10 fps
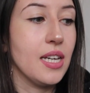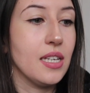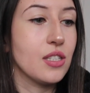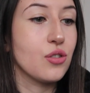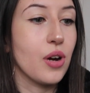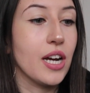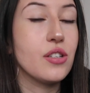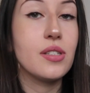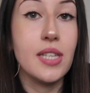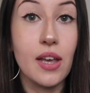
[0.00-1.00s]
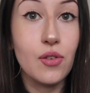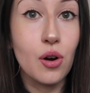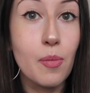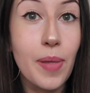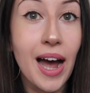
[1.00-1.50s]
is trying to save
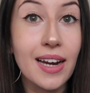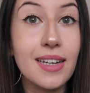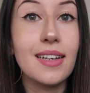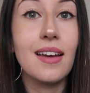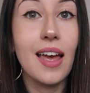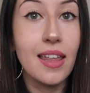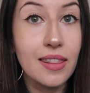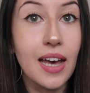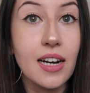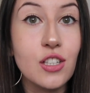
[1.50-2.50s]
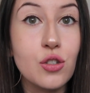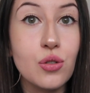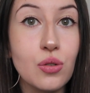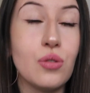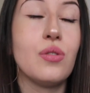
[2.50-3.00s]
your back, and that is
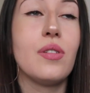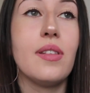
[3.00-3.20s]
true.